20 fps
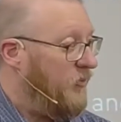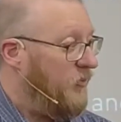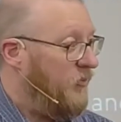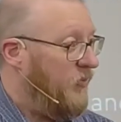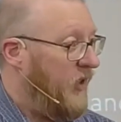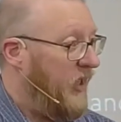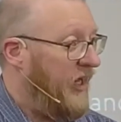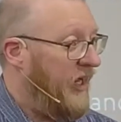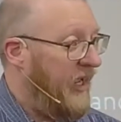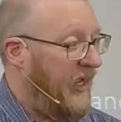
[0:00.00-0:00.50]

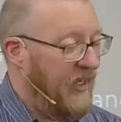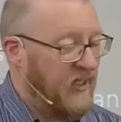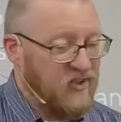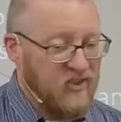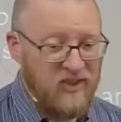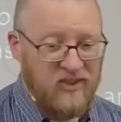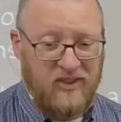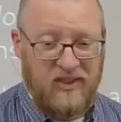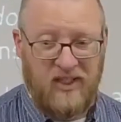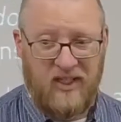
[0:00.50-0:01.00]
And as
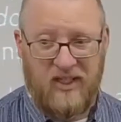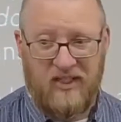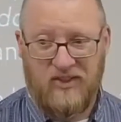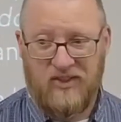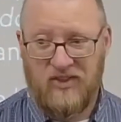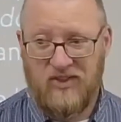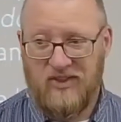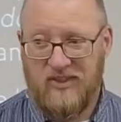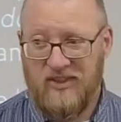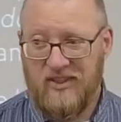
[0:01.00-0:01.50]
it does,
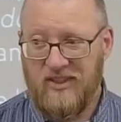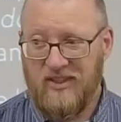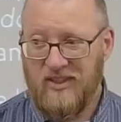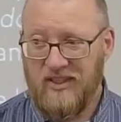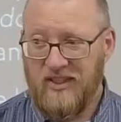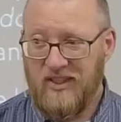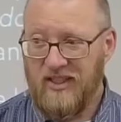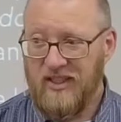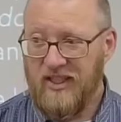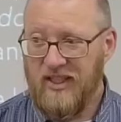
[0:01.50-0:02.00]

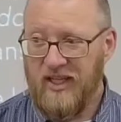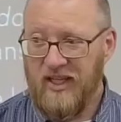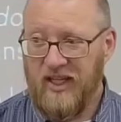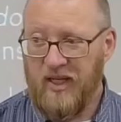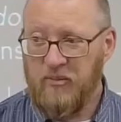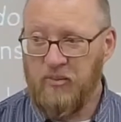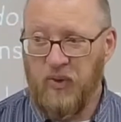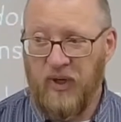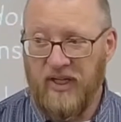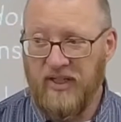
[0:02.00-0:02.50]
it
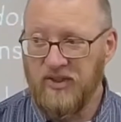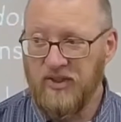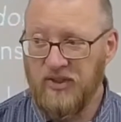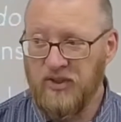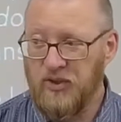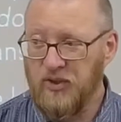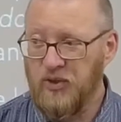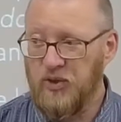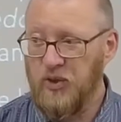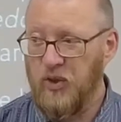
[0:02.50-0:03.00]
brings us
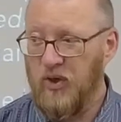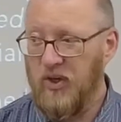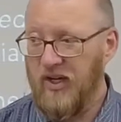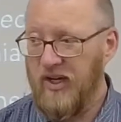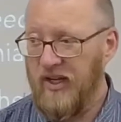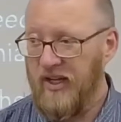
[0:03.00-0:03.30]
joy